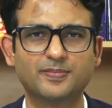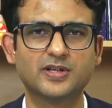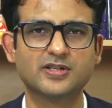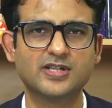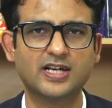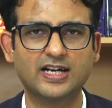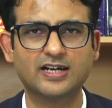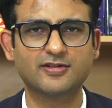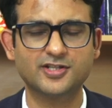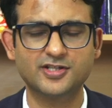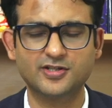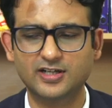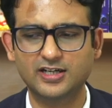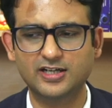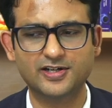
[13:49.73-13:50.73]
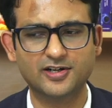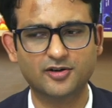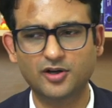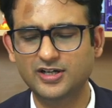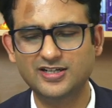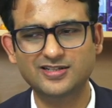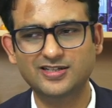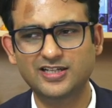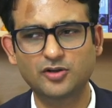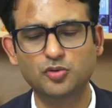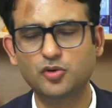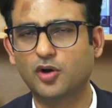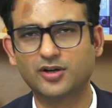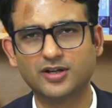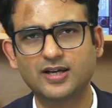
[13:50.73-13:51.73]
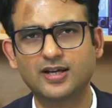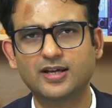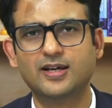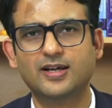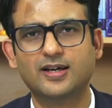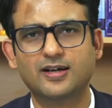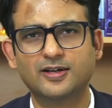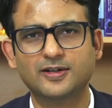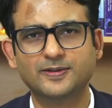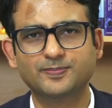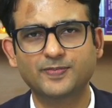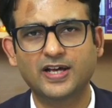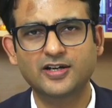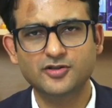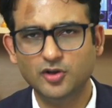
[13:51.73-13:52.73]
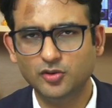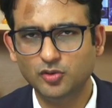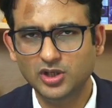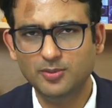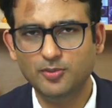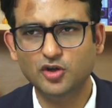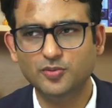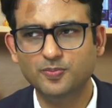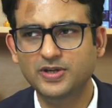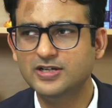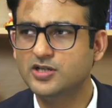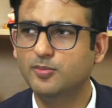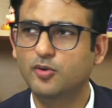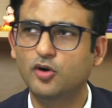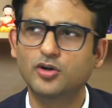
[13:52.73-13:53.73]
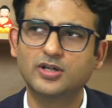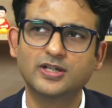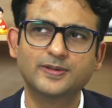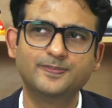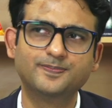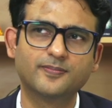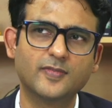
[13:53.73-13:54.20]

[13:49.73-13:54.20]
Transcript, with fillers: psychiatrists struggle later on it, they do not uh, and it's not only about me it's about uh,